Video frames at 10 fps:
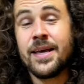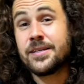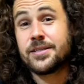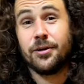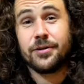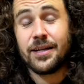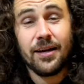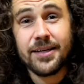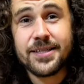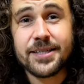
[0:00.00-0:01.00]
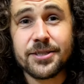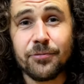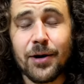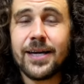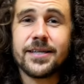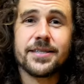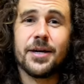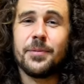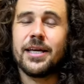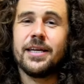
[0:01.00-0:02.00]
It's not the lightest of racks,
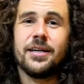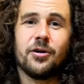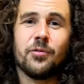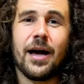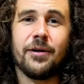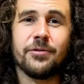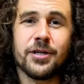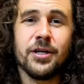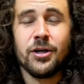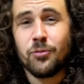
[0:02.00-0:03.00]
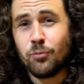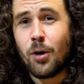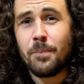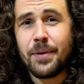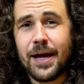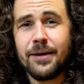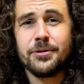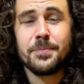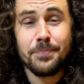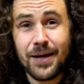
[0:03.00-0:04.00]
coming in around 1
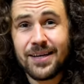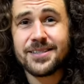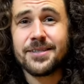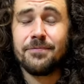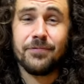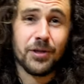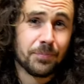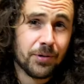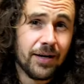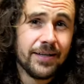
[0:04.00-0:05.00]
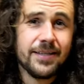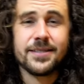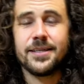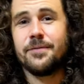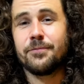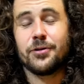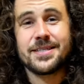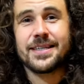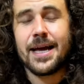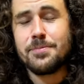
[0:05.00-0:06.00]
pound, but for the price and for its
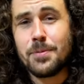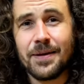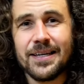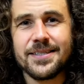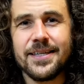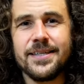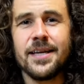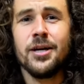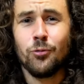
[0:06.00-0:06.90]
capabilities,